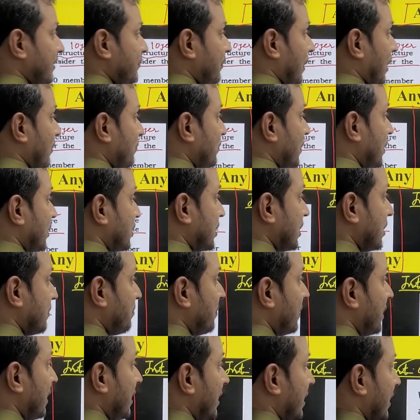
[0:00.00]
in membership,
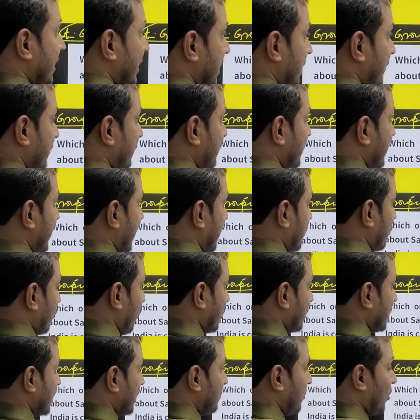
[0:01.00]
if they are
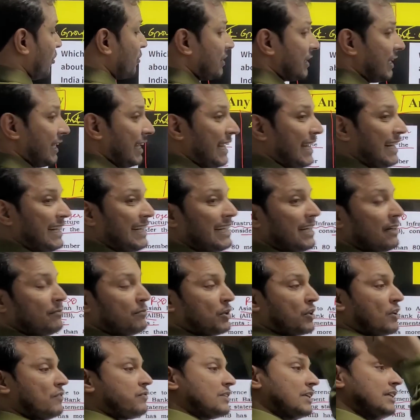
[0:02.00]
talking about any
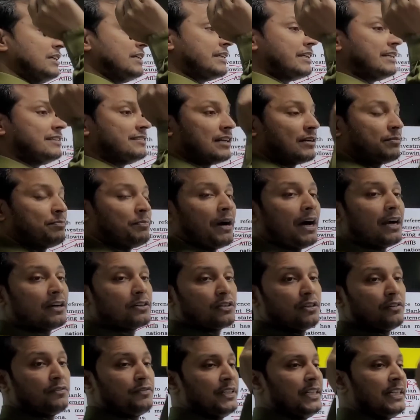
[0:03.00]
number of countries are
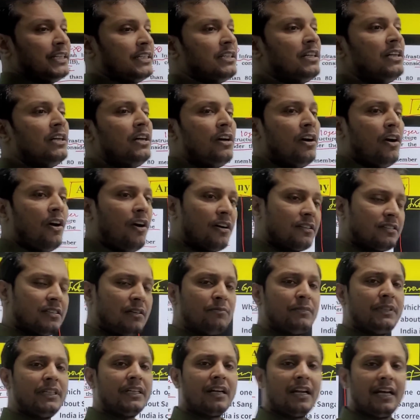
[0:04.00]
part of it or
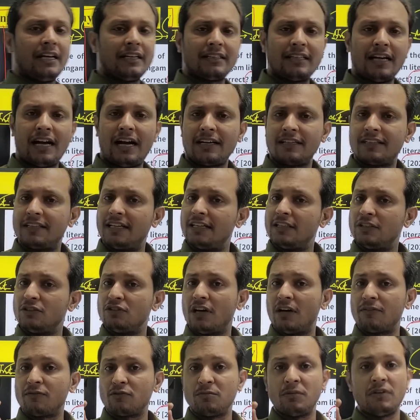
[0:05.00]
something like that, then
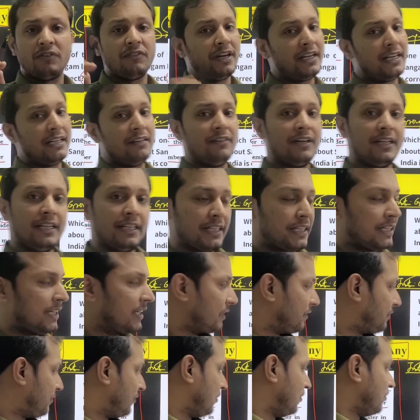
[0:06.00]
you have to be very
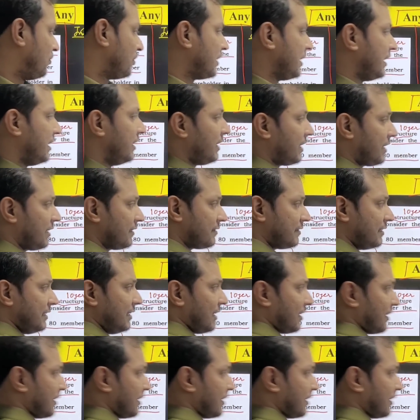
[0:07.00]
careful. Okay, let us see